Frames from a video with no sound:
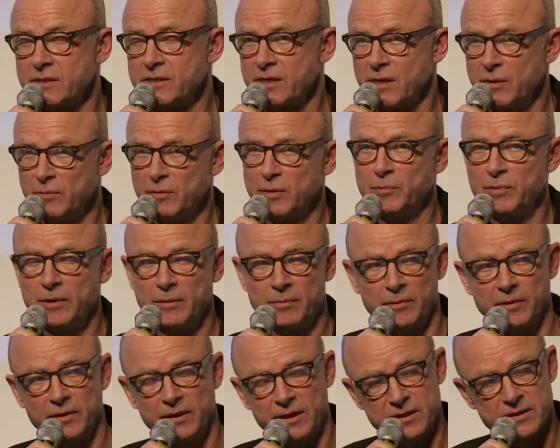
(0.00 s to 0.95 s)
Sami
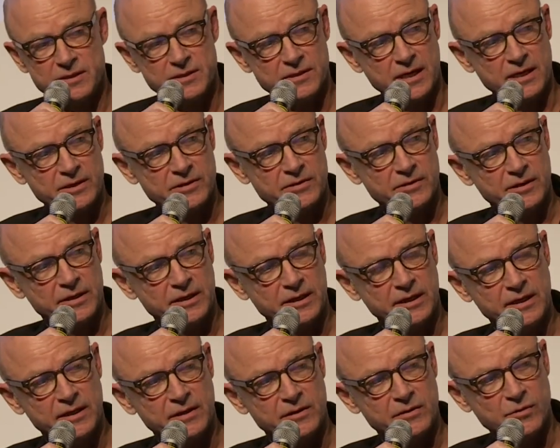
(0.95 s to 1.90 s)
people is
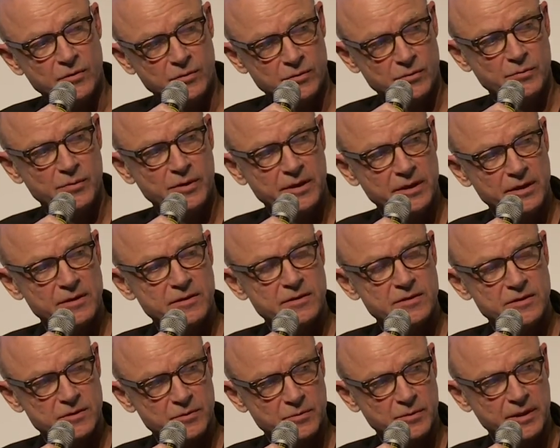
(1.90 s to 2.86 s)
actually in Norway,
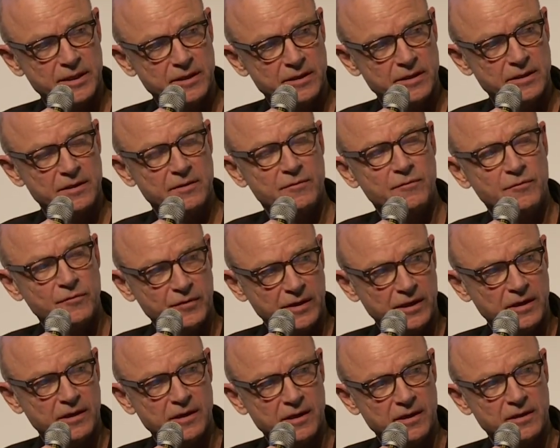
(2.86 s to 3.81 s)
Sweden,
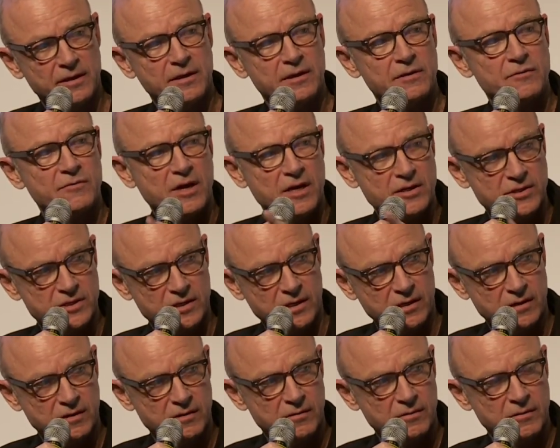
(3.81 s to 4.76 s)
Finland, and Russia.
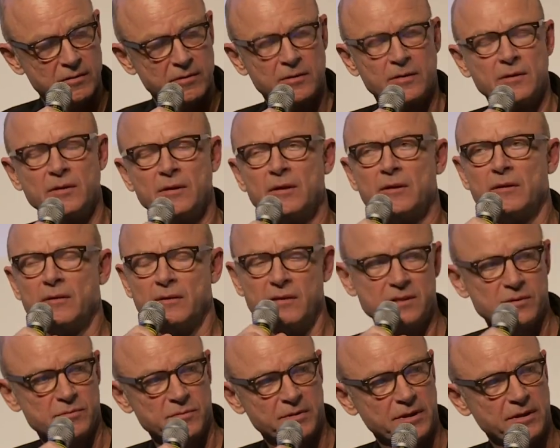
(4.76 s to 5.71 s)

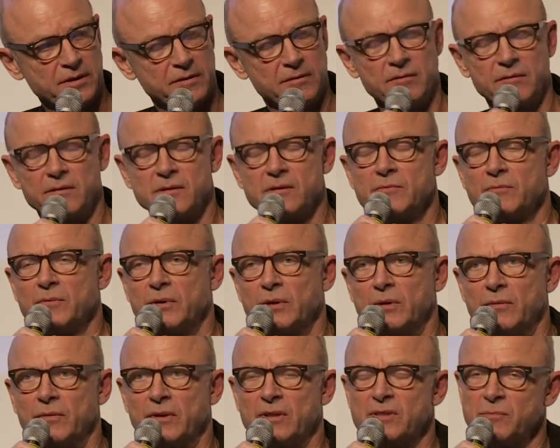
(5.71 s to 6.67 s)
This we
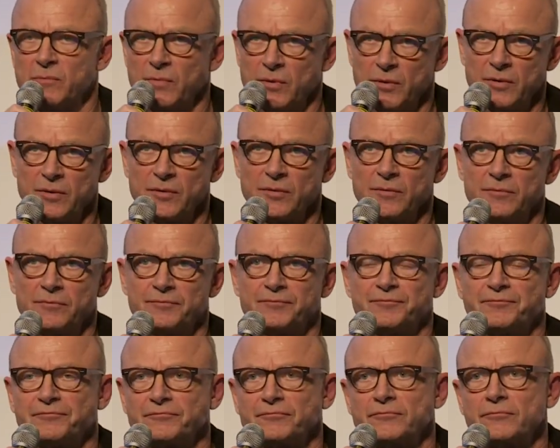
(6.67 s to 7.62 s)
know. There's more,
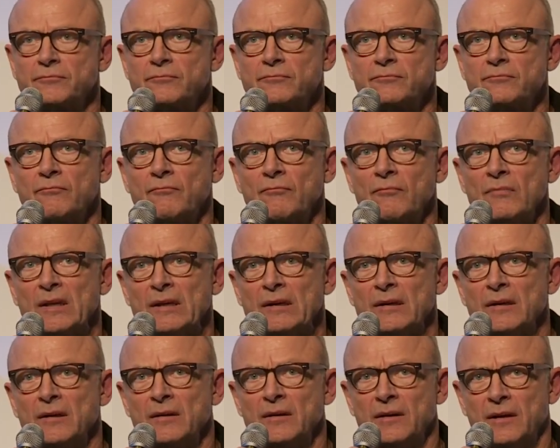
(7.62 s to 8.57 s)

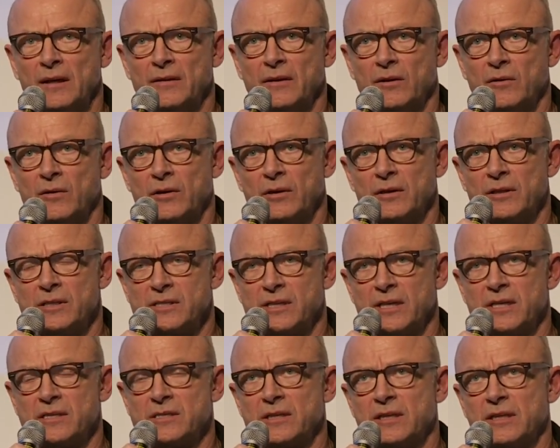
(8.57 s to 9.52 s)
and the
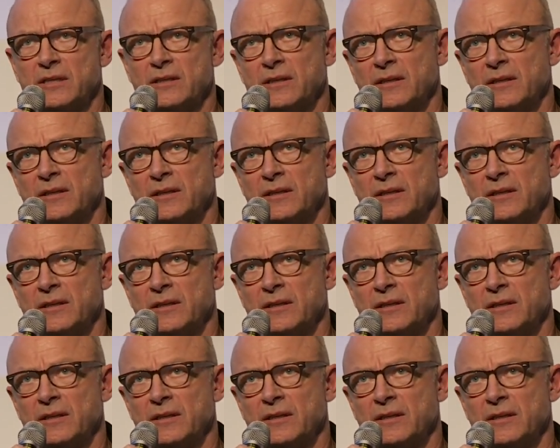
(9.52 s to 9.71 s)
colonization.